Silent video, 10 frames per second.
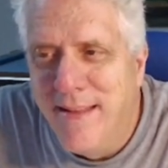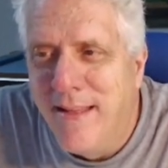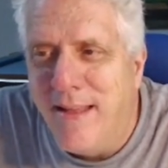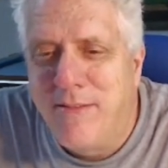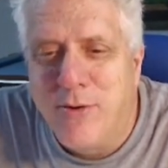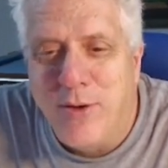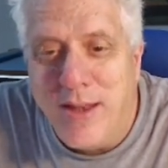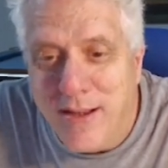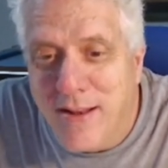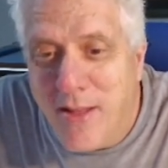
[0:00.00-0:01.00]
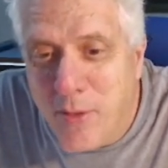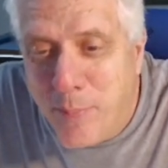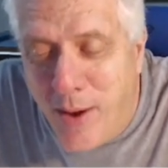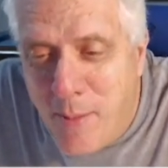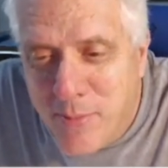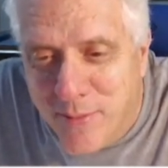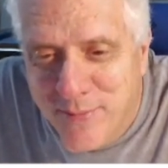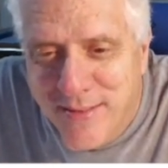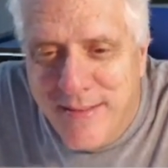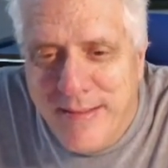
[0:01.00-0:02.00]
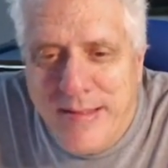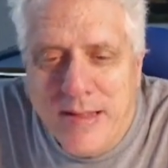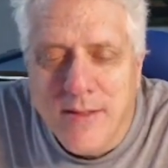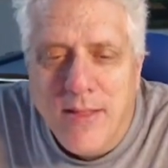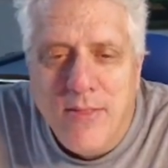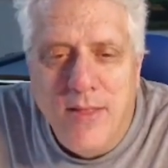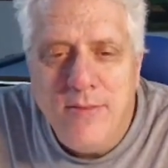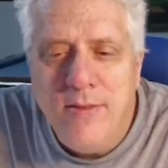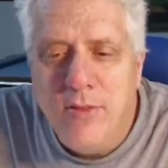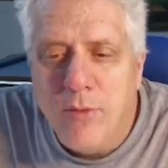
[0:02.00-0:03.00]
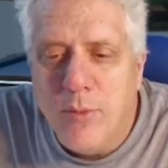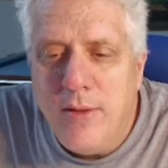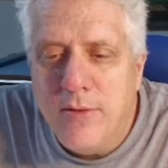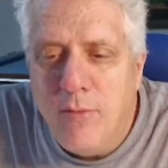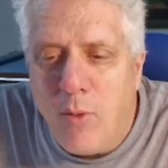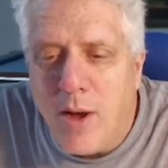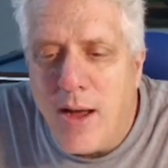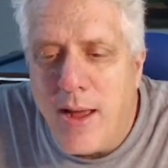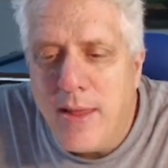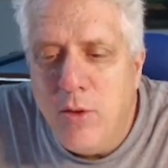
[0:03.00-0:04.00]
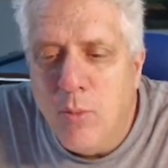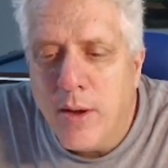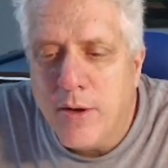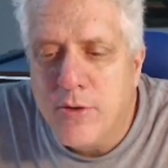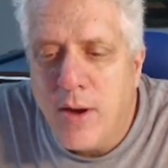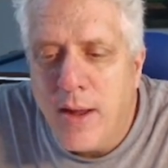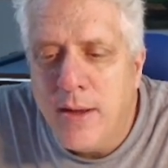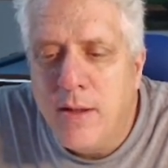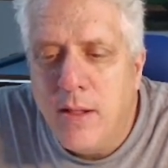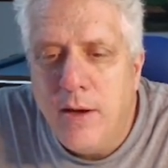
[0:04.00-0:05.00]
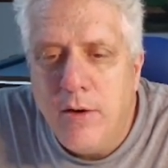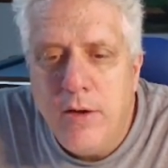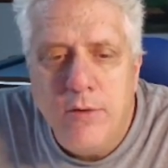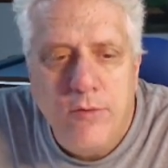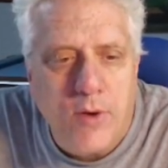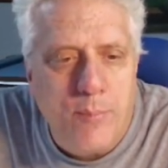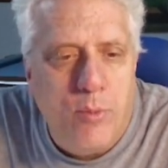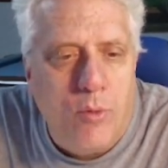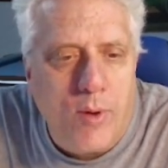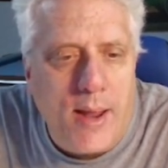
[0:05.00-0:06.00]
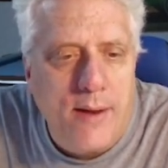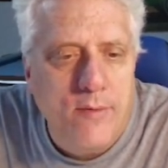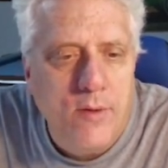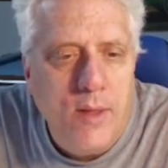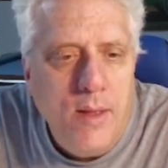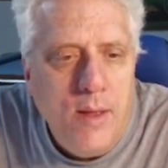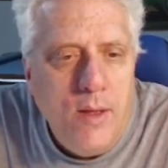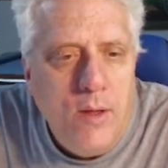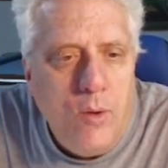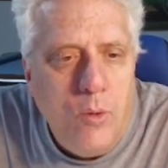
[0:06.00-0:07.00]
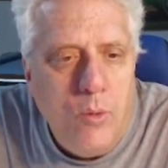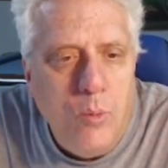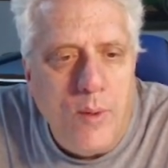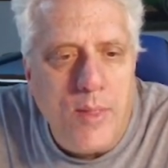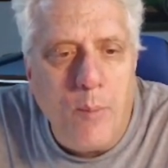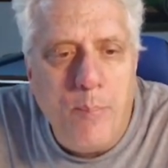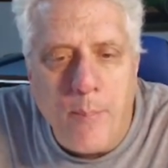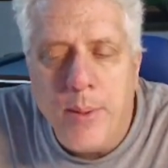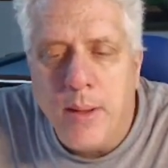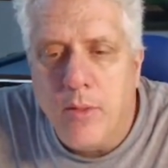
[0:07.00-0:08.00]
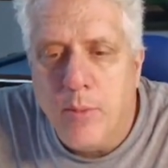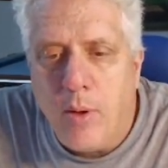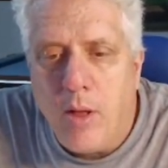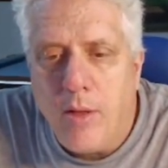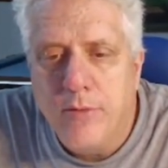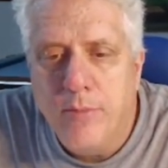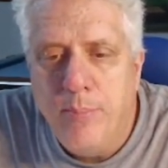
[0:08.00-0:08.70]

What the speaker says: That created another problem. This is the reason why you want to try and clear your straight pool racks without bumping other balls.